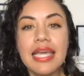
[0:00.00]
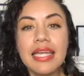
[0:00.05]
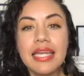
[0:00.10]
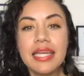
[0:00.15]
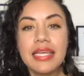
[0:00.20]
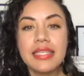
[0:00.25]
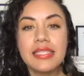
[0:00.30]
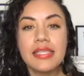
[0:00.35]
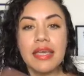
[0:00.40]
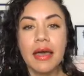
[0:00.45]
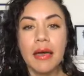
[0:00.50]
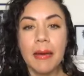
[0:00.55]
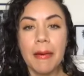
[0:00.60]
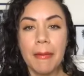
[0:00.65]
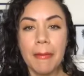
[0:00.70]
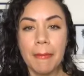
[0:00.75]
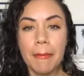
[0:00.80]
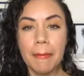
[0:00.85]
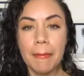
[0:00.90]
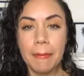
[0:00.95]
is
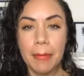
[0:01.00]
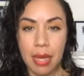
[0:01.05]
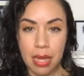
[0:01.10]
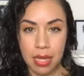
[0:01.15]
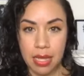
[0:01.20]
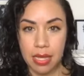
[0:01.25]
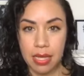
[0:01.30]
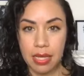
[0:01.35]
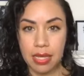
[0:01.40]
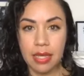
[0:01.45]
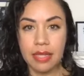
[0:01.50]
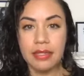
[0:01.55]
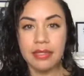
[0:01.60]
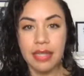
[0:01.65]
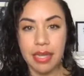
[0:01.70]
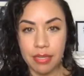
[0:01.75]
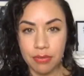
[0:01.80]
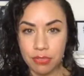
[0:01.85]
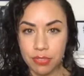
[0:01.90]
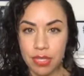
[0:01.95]
my
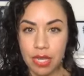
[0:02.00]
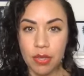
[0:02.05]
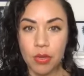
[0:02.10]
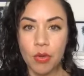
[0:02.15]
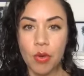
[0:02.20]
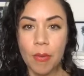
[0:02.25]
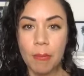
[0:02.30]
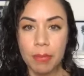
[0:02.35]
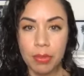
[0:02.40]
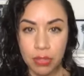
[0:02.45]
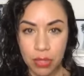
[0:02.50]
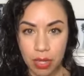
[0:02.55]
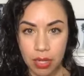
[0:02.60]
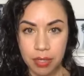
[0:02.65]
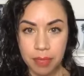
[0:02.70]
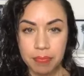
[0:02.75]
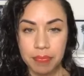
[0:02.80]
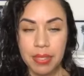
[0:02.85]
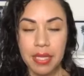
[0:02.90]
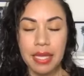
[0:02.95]
lifestyle blog.
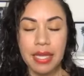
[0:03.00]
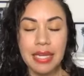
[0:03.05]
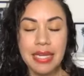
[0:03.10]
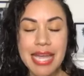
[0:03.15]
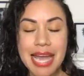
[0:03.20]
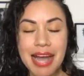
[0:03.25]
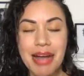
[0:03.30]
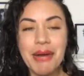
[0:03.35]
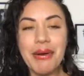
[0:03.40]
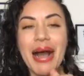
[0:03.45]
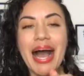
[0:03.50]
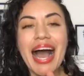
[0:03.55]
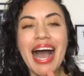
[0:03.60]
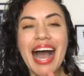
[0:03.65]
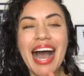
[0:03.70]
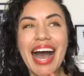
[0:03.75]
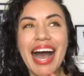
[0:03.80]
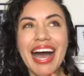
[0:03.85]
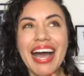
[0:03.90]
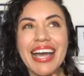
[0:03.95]
Now,
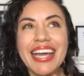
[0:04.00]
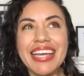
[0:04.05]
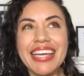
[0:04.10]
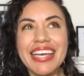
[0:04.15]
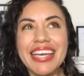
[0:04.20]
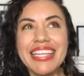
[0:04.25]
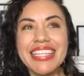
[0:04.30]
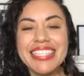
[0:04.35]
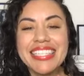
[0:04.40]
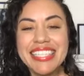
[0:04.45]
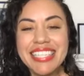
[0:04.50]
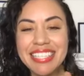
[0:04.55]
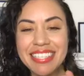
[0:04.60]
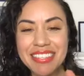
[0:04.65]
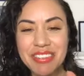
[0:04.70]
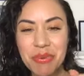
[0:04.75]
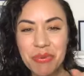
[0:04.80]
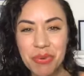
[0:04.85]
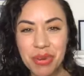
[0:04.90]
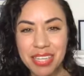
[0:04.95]
I
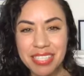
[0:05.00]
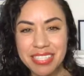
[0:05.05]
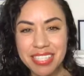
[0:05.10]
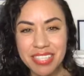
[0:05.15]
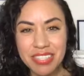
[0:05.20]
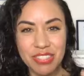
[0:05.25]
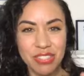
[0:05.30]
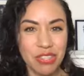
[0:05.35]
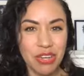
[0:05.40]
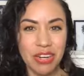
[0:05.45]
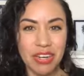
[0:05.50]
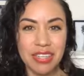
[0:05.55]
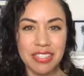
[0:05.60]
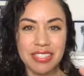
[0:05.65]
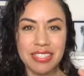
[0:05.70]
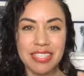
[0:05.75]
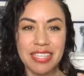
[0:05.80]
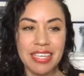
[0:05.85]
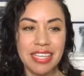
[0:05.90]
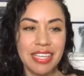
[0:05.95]
didn't want to
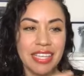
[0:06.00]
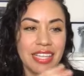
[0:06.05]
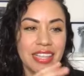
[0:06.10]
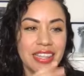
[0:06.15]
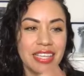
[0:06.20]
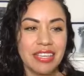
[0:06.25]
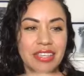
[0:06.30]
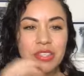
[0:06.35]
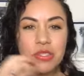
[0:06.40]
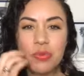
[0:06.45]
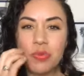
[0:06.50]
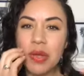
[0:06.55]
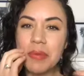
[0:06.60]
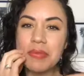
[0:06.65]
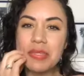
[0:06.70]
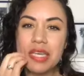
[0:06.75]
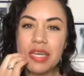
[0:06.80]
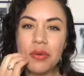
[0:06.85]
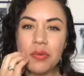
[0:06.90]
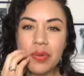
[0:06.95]
start these
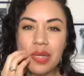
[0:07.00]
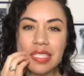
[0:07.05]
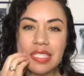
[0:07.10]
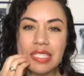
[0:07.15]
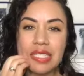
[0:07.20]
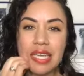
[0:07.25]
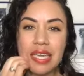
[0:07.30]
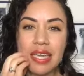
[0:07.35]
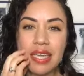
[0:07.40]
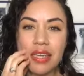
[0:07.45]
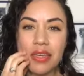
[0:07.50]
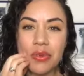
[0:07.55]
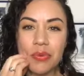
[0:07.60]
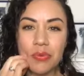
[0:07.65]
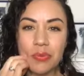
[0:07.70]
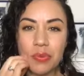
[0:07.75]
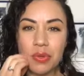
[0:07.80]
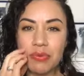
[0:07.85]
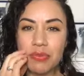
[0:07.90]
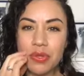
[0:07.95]
Website Wednesday
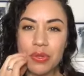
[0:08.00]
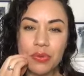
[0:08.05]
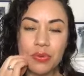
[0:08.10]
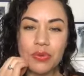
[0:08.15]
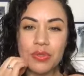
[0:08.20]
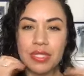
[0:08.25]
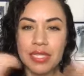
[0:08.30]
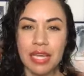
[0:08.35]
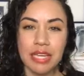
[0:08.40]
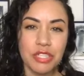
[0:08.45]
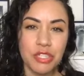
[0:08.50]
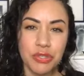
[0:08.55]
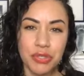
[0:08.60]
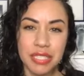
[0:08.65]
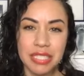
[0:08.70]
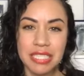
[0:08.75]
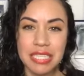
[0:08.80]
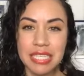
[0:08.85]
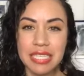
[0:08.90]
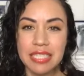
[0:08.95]
reviews /
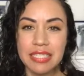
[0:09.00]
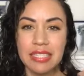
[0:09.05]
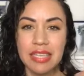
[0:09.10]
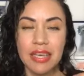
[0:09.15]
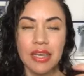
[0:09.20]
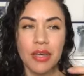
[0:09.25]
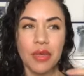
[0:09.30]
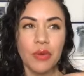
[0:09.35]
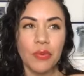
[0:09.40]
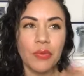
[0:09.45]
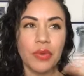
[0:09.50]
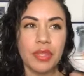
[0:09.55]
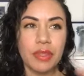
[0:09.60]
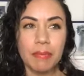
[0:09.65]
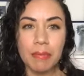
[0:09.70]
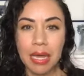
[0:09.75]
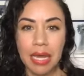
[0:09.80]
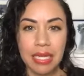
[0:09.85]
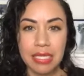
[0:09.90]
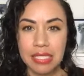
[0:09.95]
critiques with
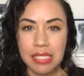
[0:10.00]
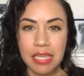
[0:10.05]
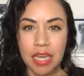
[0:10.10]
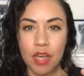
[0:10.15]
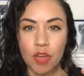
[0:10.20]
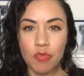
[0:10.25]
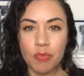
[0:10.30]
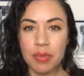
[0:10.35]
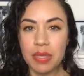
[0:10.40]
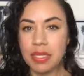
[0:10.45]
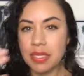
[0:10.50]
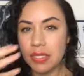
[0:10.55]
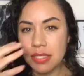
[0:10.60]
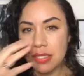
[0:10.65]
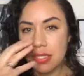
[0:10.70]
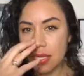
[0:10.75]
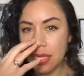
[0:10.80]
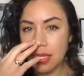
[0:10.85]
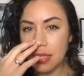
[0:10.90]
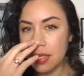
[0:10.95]
my stuff because
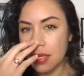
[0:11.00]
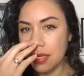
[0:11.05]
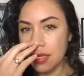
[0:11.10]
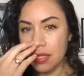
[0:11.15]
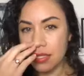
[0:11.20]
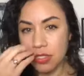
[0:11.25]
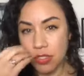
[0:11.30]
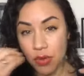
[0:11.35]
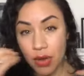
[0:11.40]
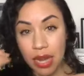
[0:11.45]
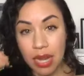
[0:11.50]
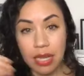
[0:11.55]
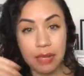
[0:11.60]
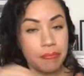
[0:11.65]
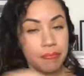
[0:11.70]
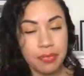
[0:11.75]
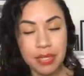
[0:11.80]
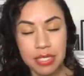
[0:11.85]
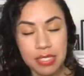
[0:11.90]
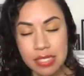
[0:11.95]
I think it's
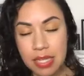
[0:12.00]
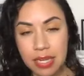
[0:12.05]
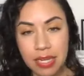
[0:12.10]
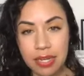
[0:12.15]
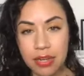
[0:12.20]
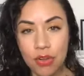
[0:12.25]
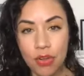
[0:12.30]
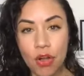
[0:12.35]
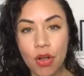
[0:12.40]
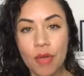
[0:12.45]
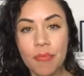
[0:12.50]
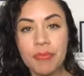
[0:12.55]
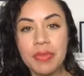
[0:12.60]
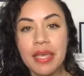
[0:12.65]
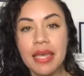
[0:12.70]
great. That's not it at all.